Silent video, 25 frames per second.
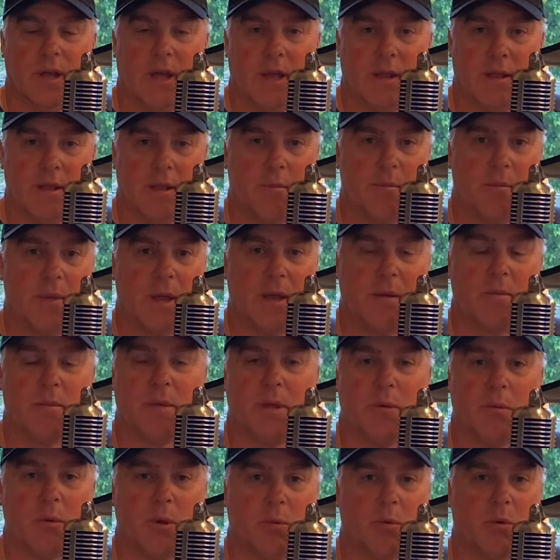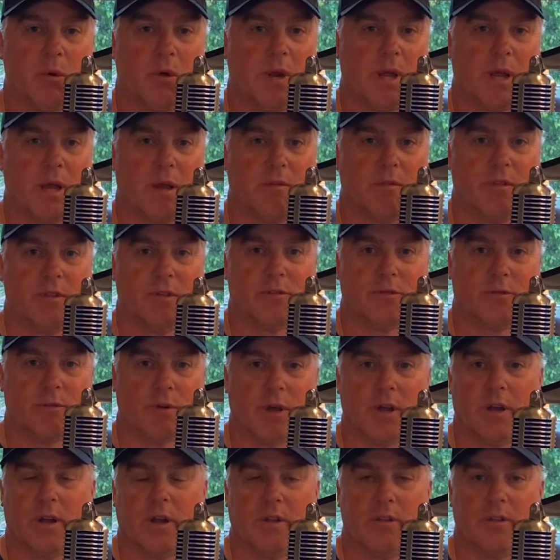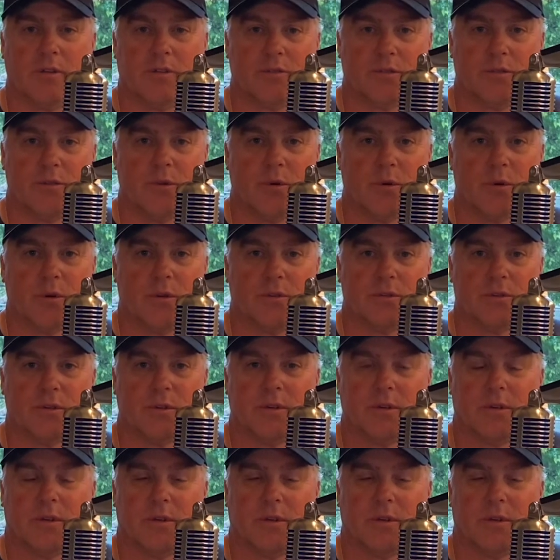And then maybe we won't have this run on the stores.